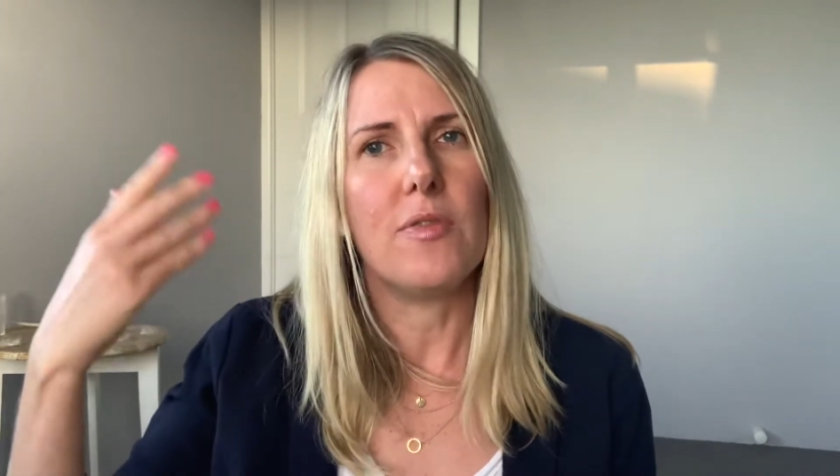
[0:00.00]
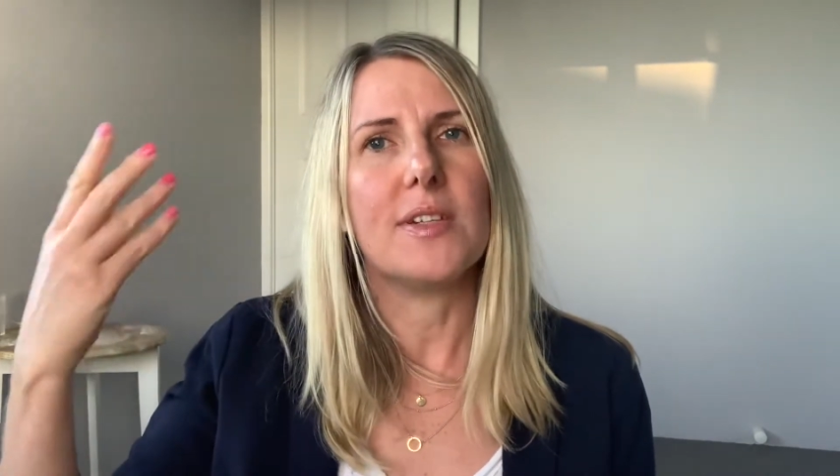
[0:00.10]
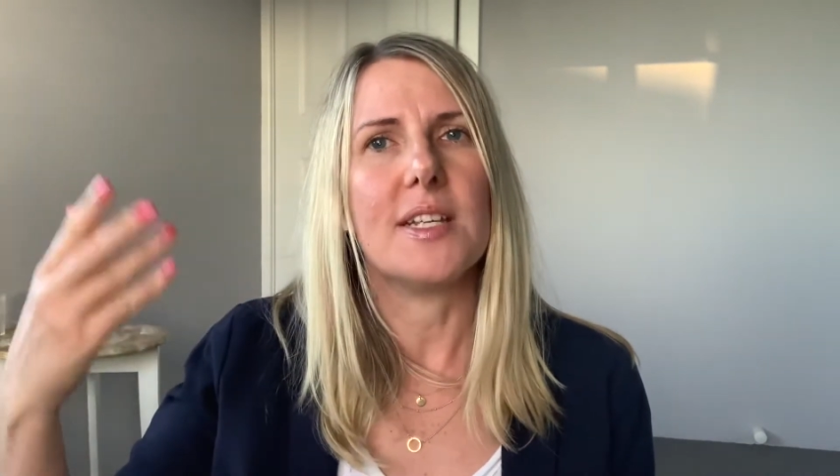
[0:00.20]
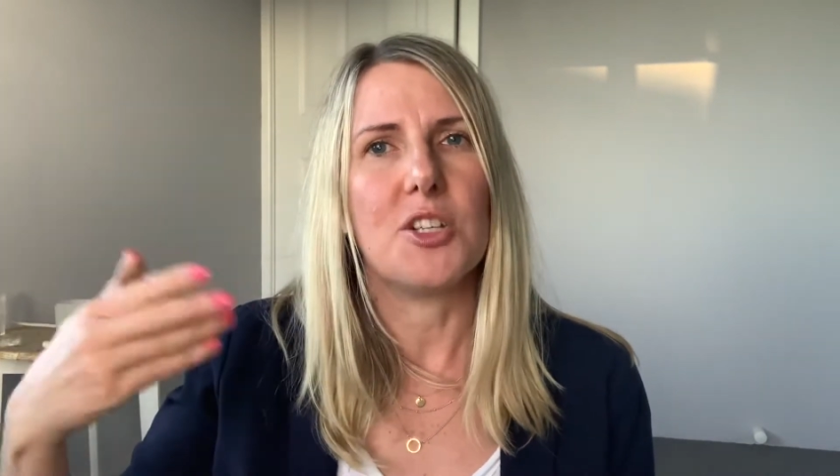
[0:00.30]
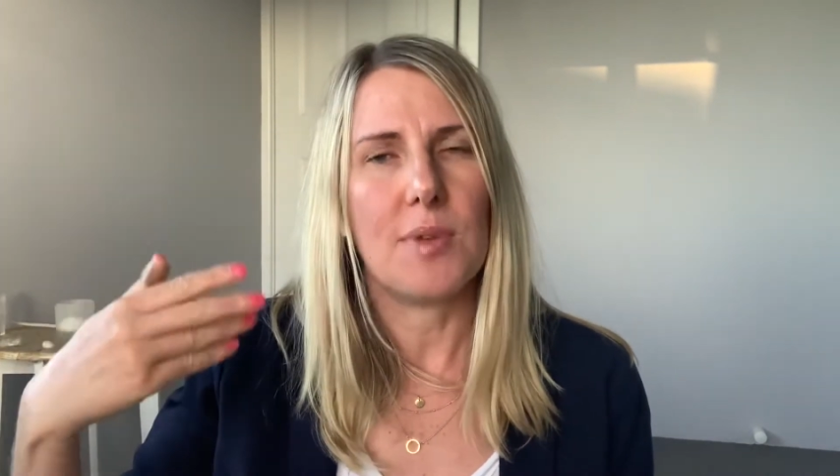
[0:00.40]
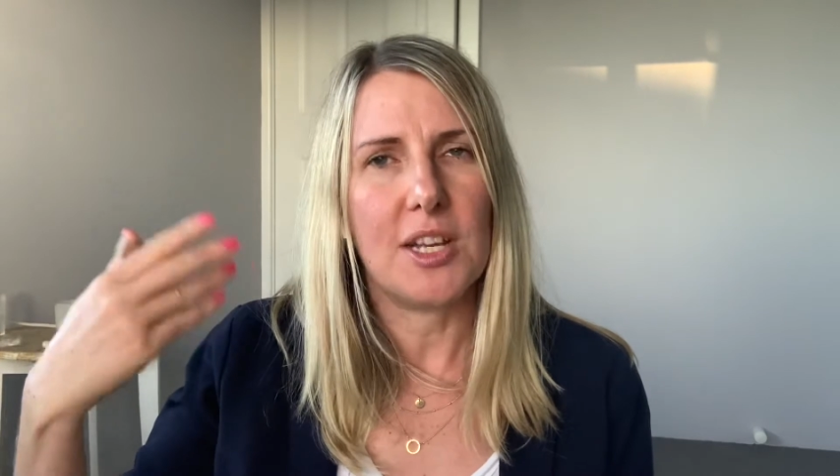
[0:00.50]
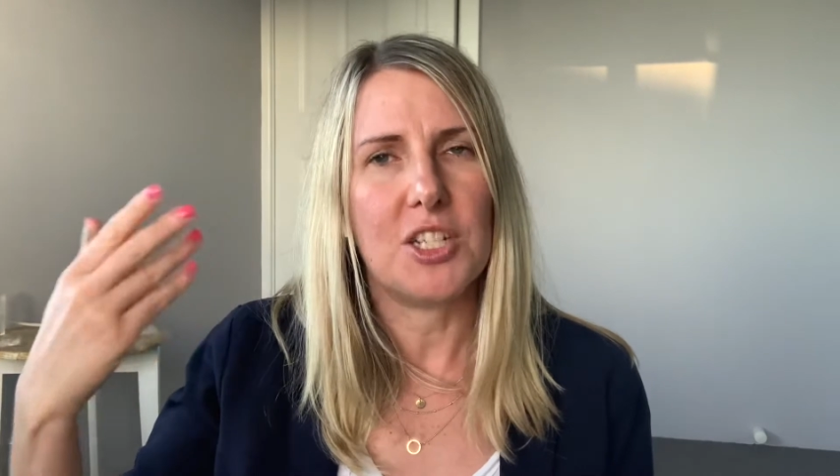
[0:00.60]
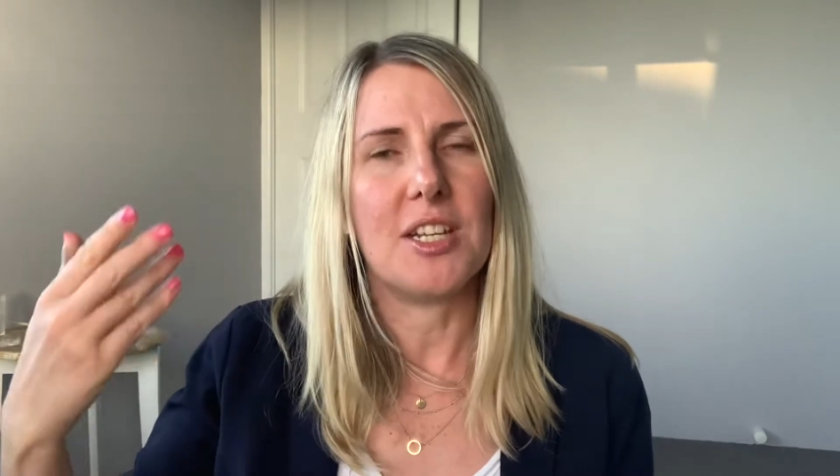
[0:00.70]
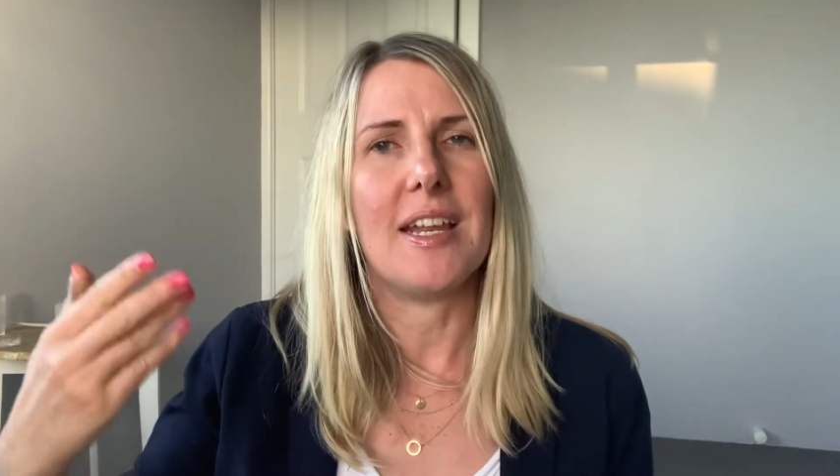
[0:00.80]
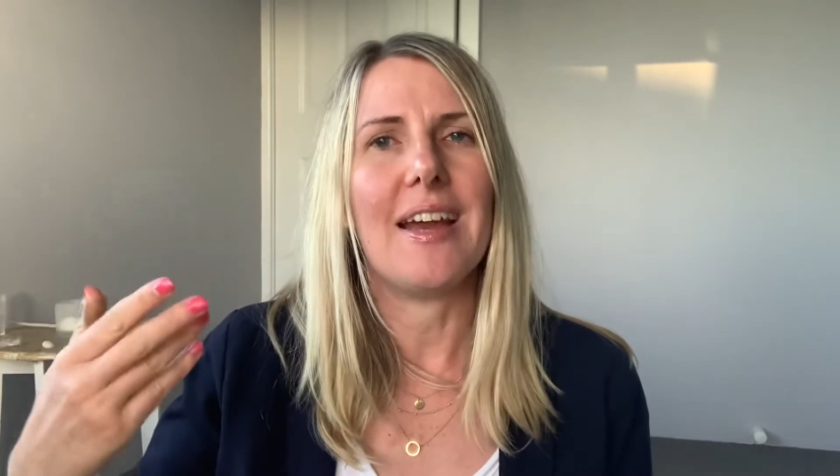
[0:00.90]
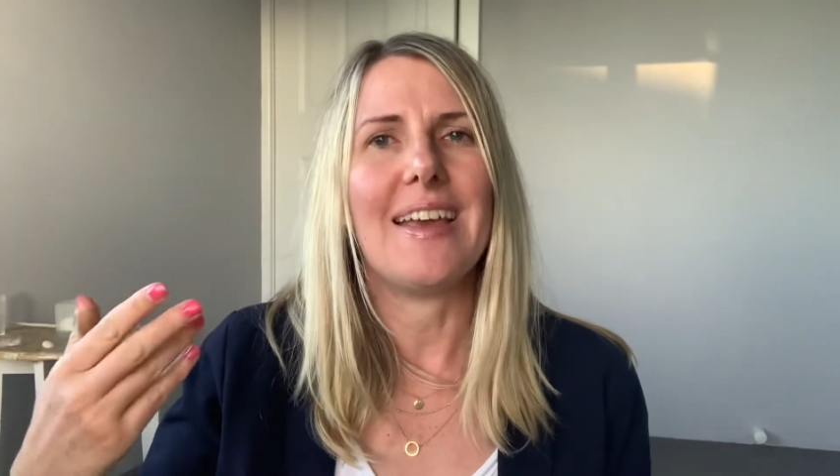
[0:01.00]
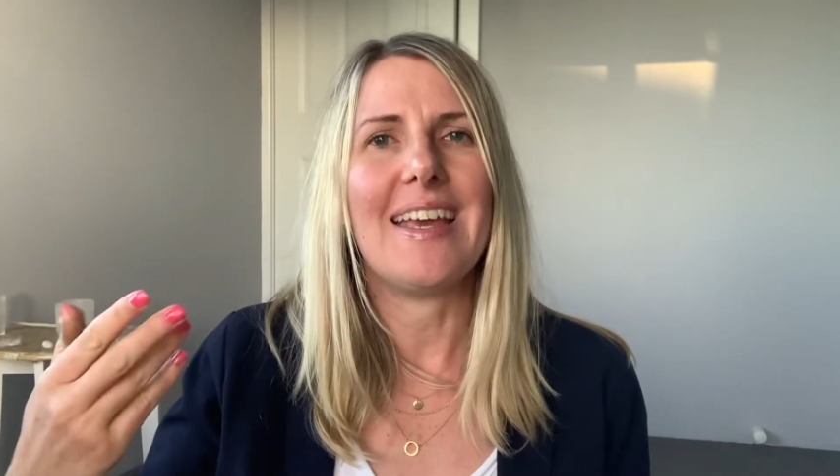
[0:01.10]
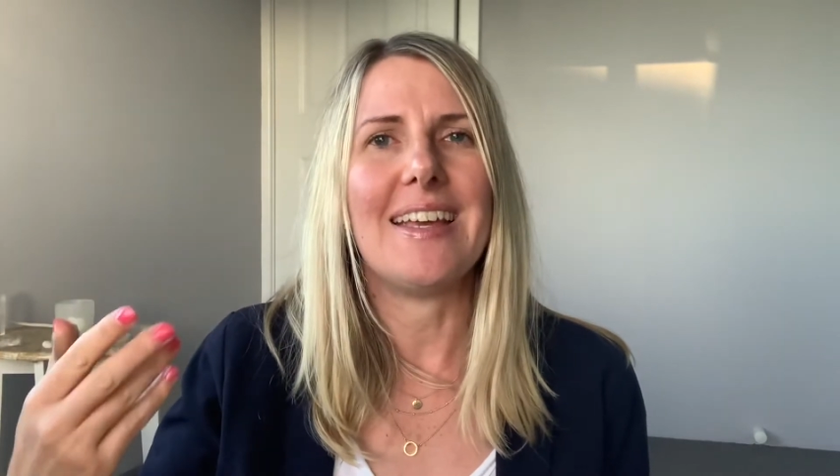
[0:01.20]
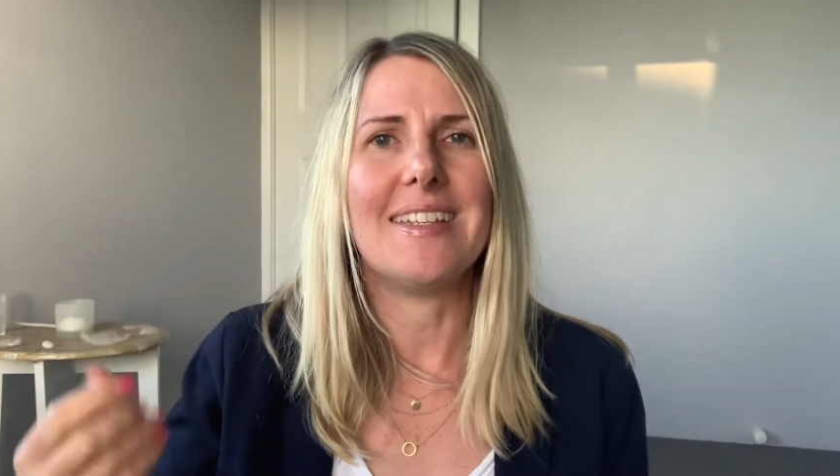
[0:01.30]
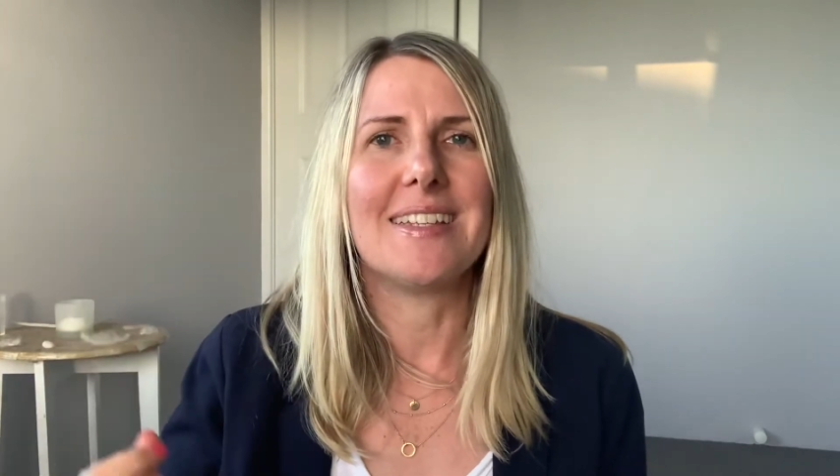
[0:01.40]
situation in our
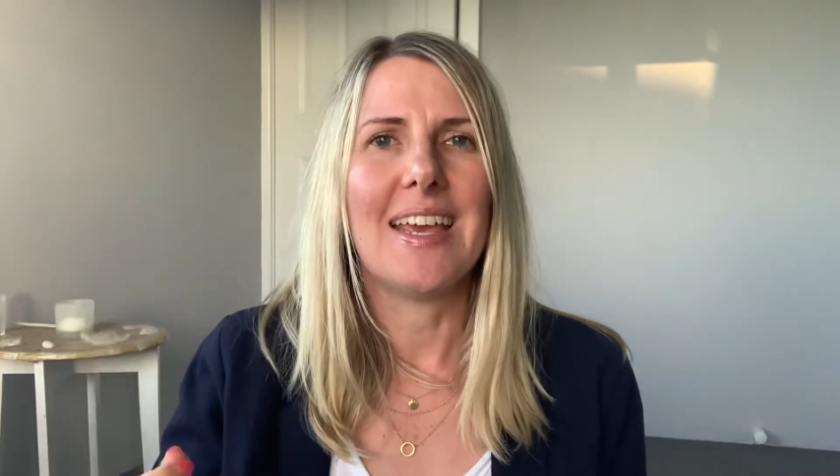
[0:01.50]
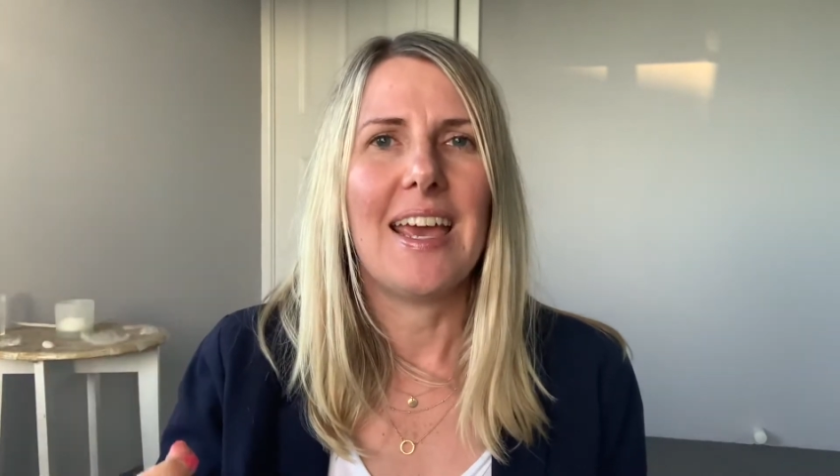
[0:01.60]
heads,